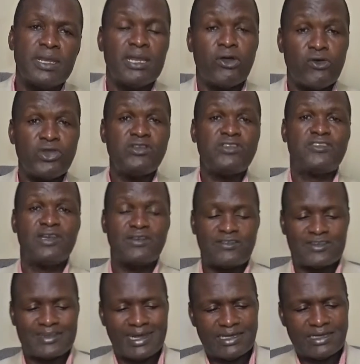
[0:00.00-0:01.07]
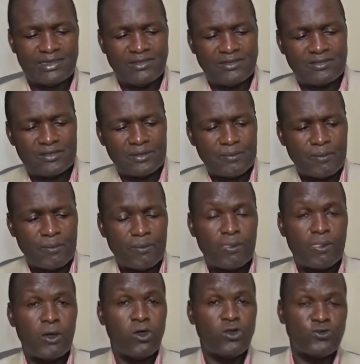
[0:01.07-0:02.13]
Now, recent studies
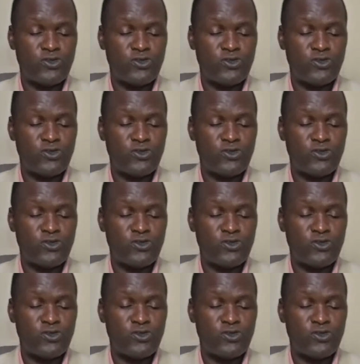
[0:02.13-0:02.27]
on